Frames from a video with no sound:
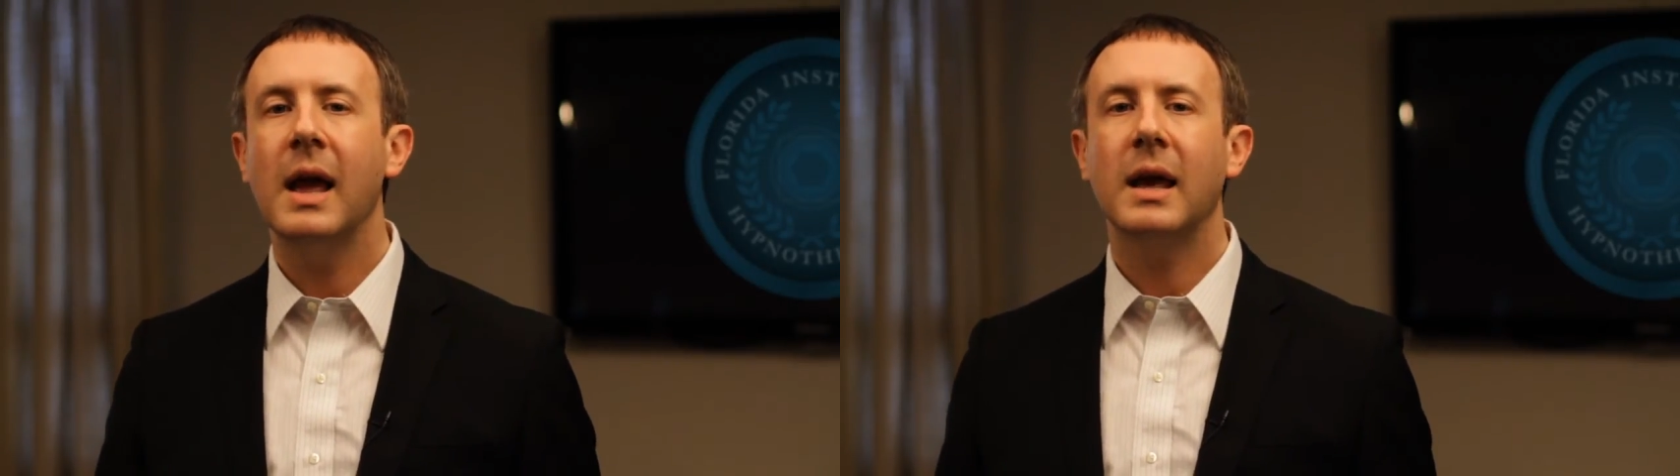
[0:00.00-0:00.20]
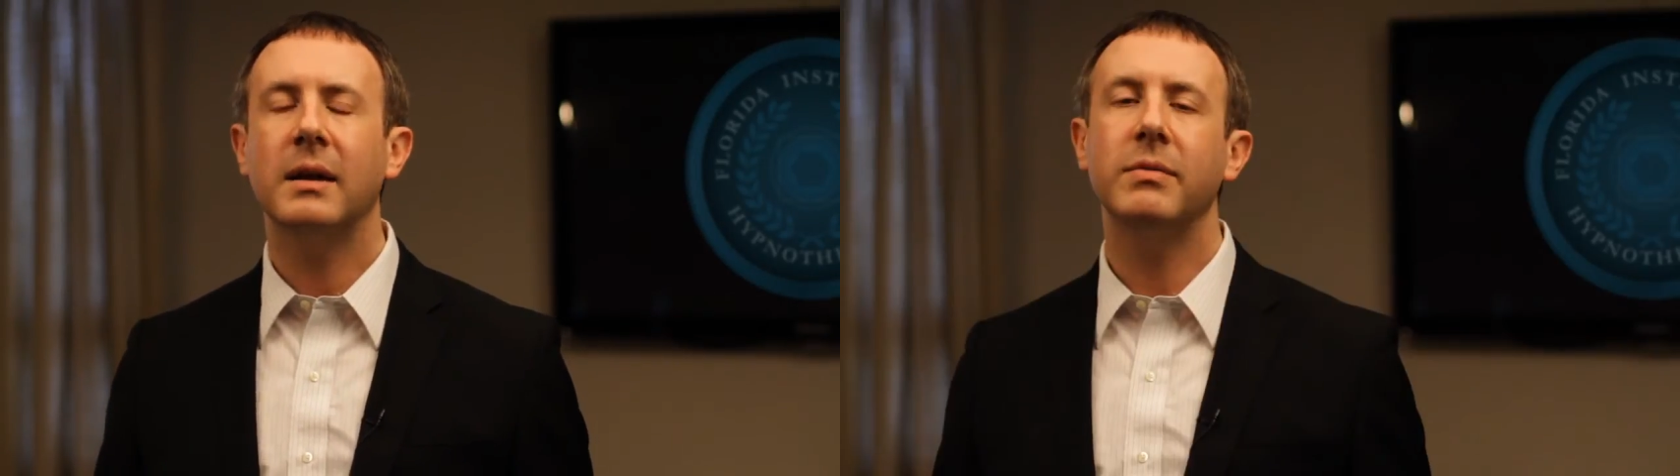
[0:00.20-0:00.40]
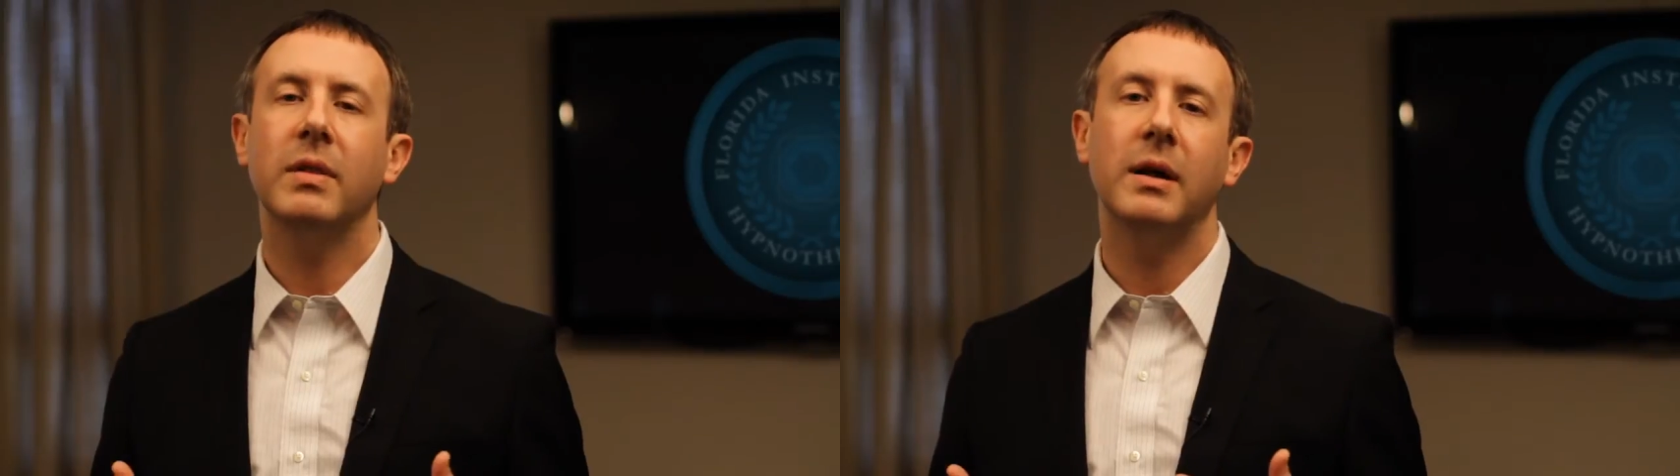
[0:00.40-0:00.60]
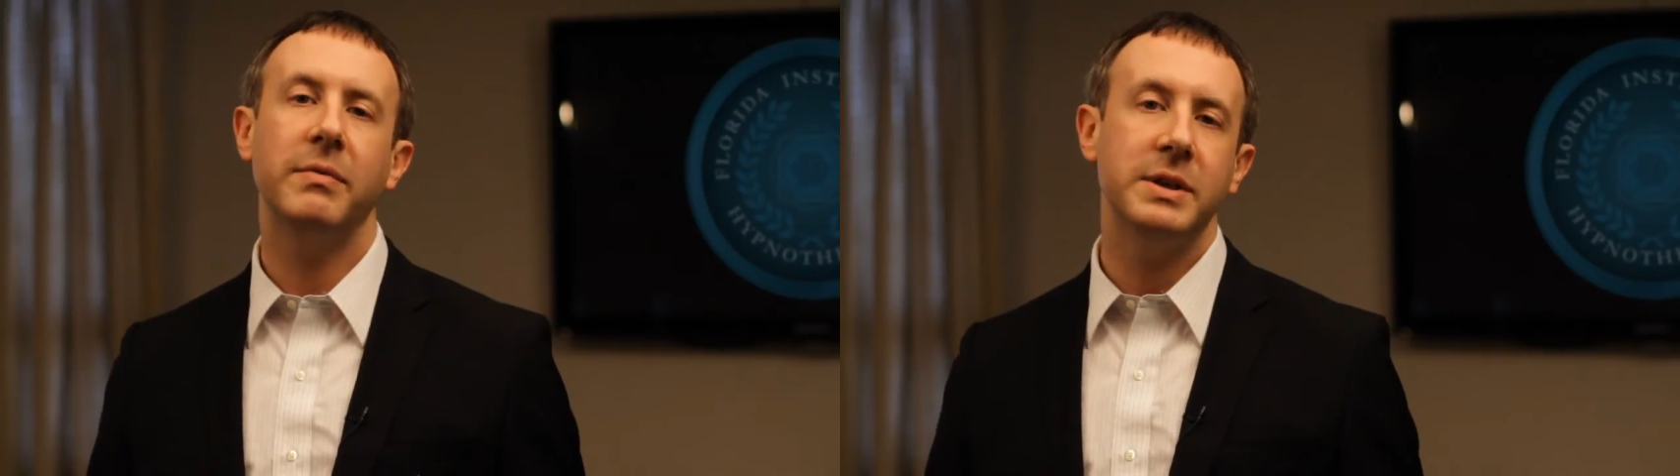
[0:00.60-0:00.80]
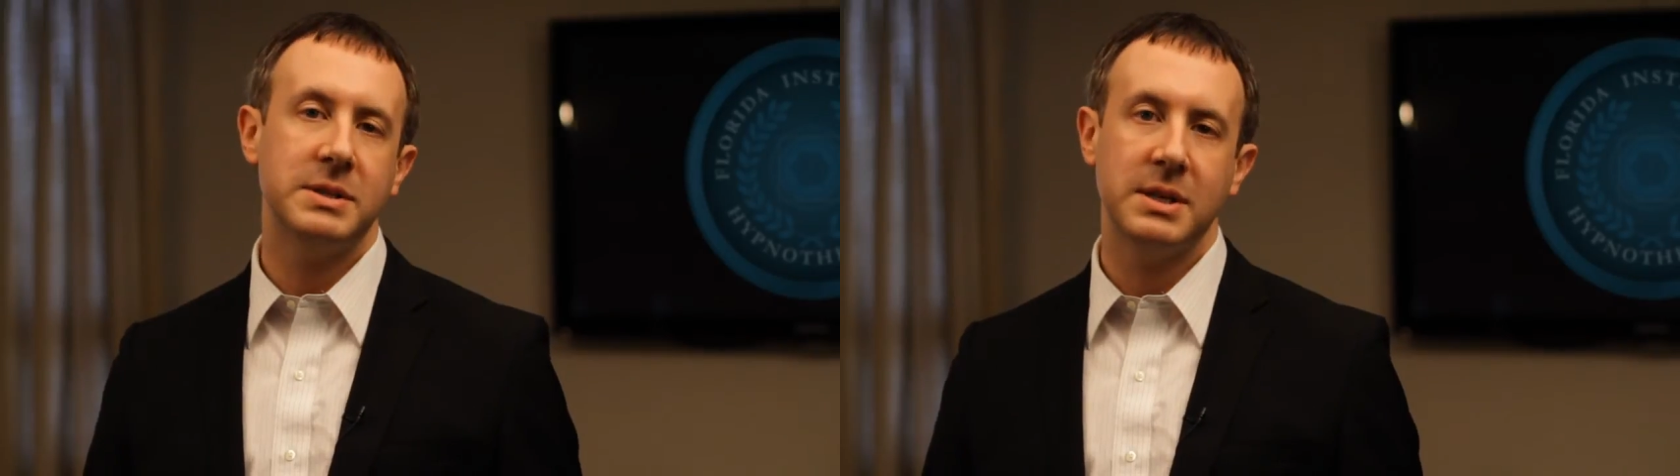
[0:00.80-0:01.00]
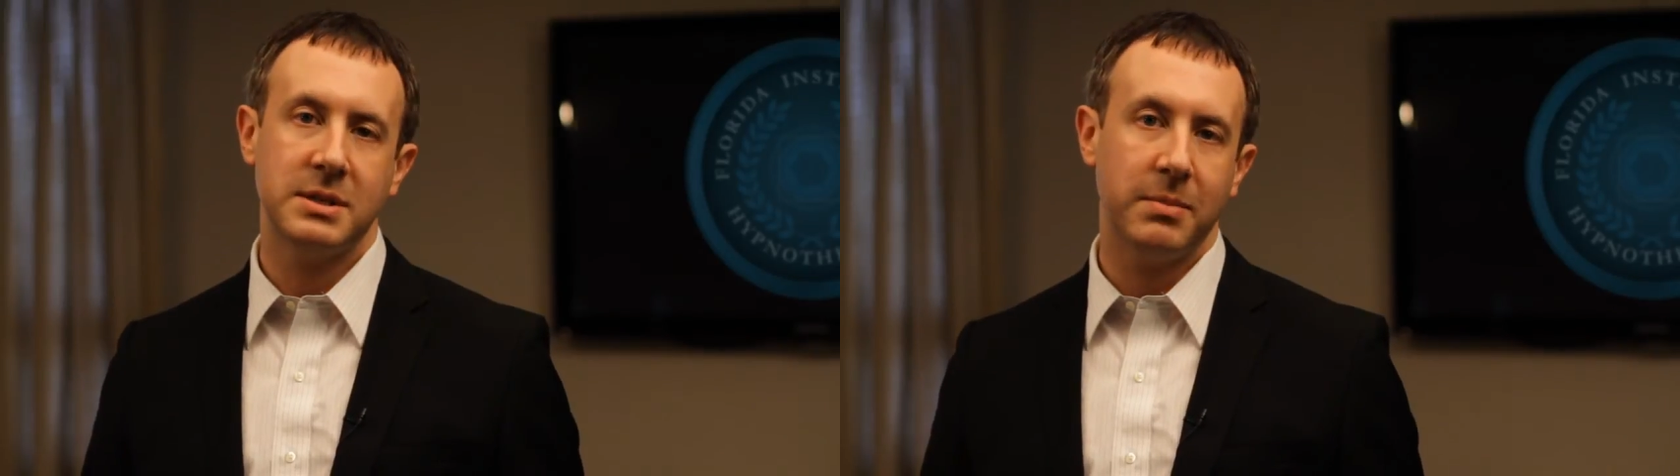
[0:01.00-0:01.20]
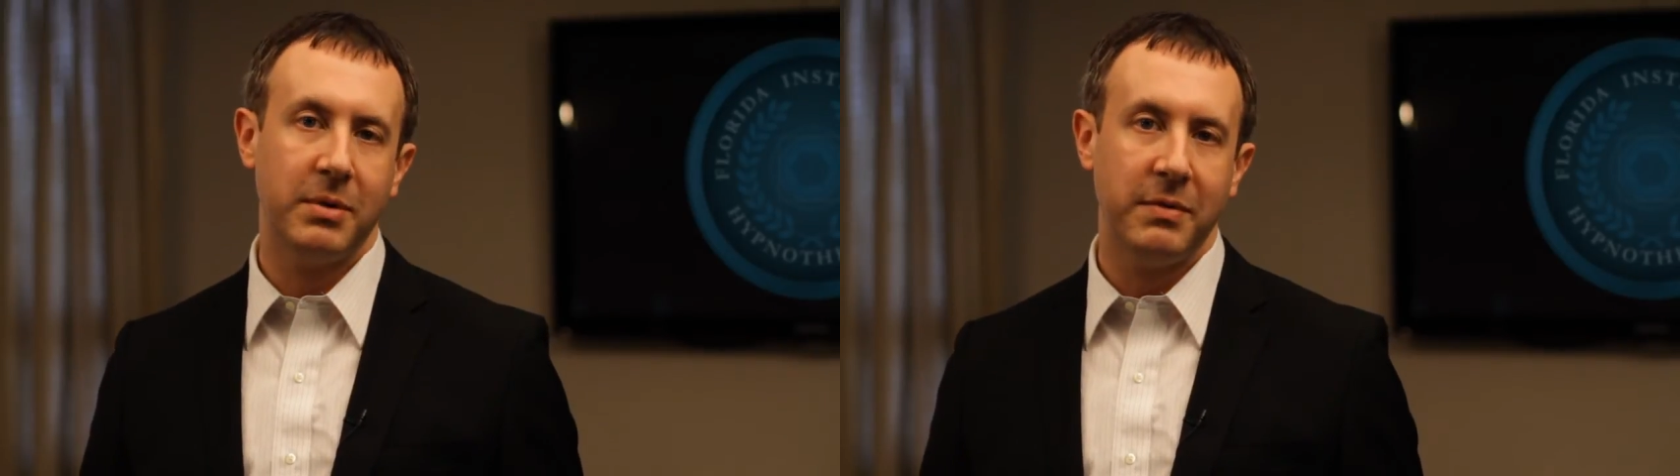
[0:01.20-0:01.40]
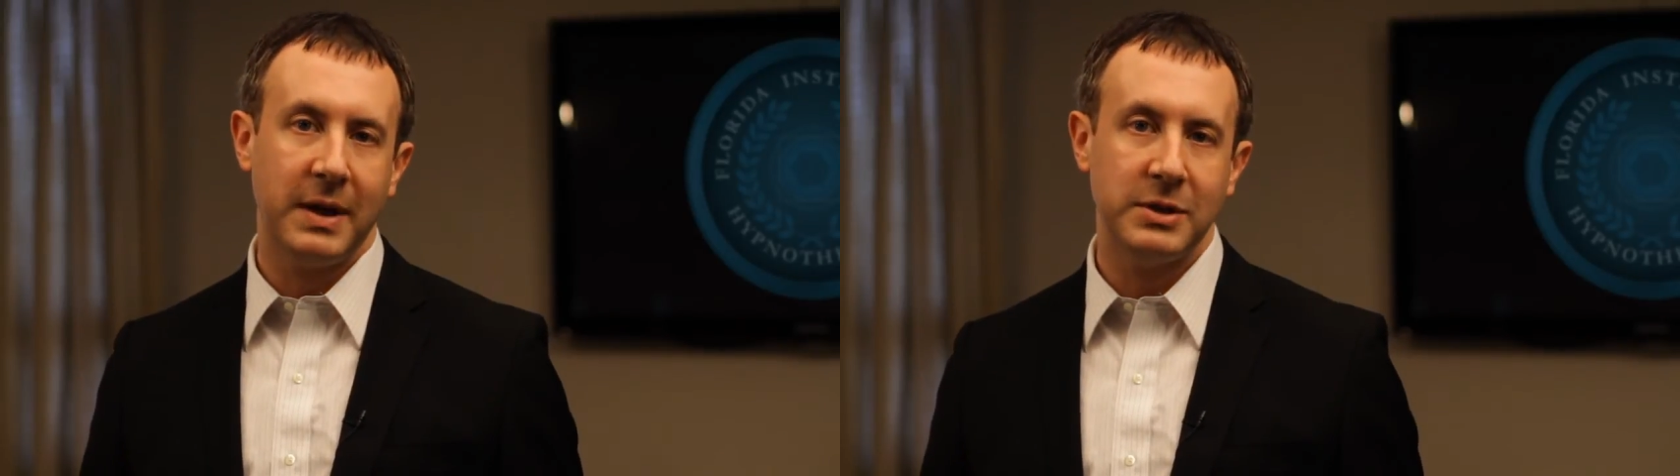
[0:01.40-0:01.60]
and I've loved this as a
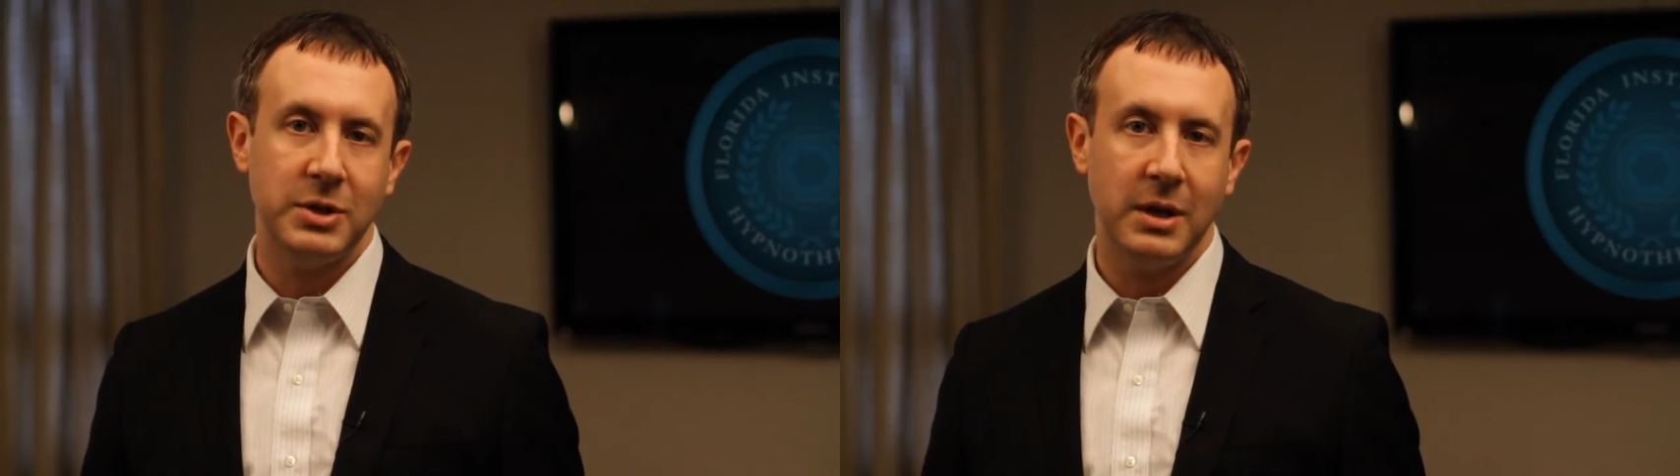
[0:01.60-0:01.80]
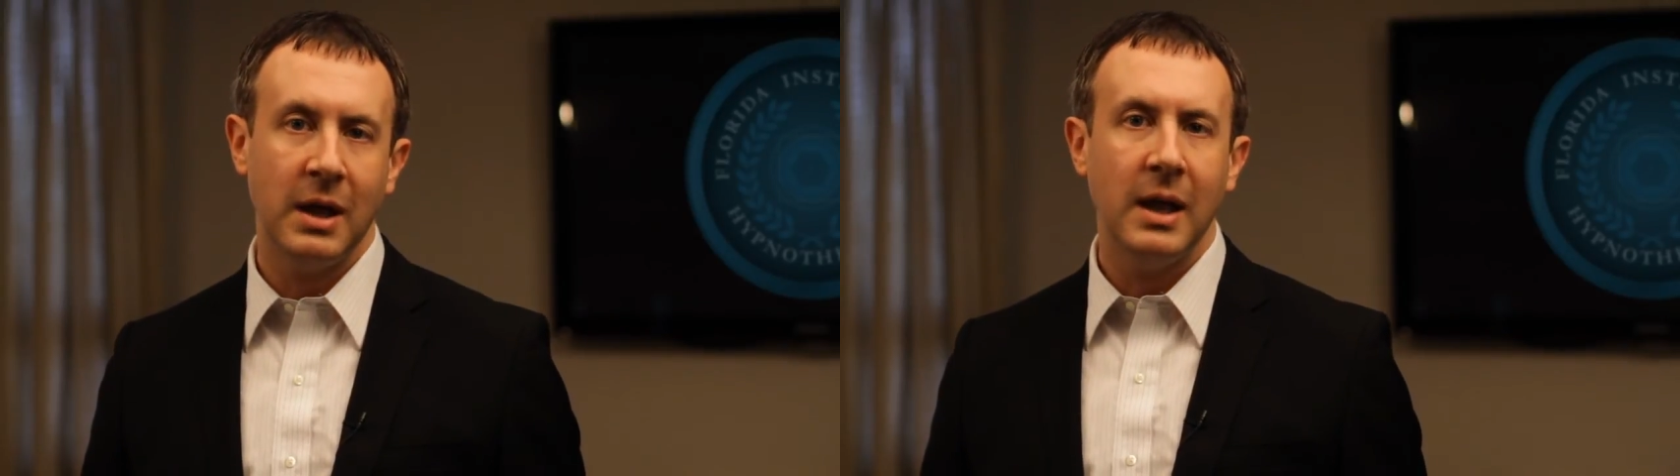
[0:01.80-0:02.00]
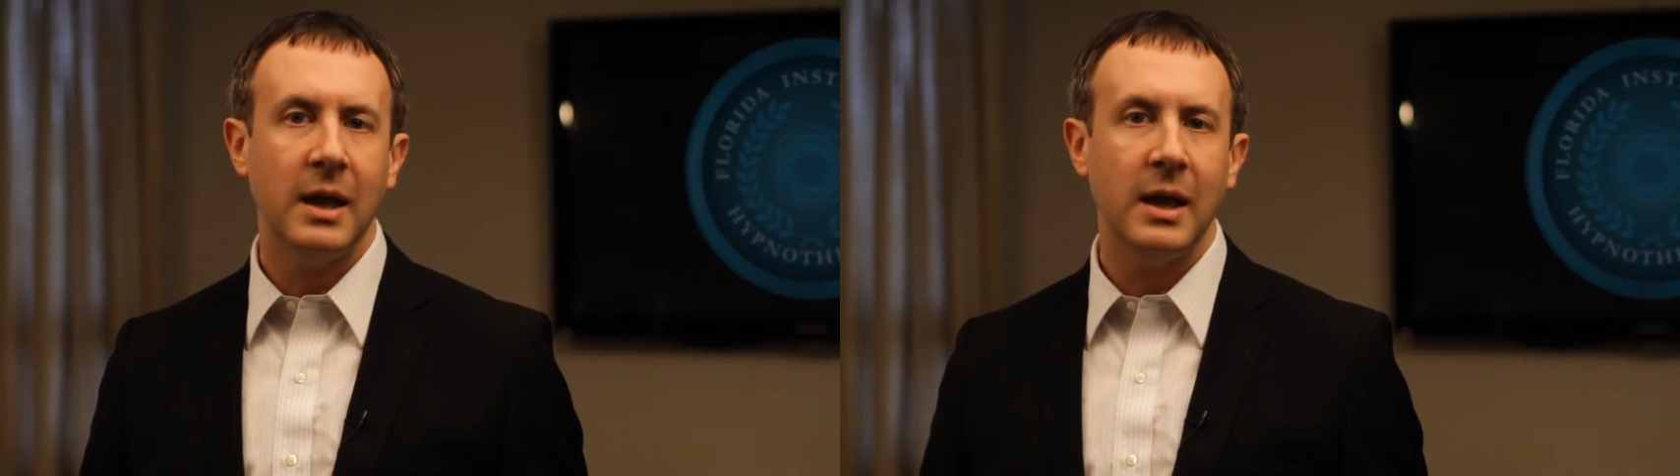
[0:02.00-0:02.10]
profession,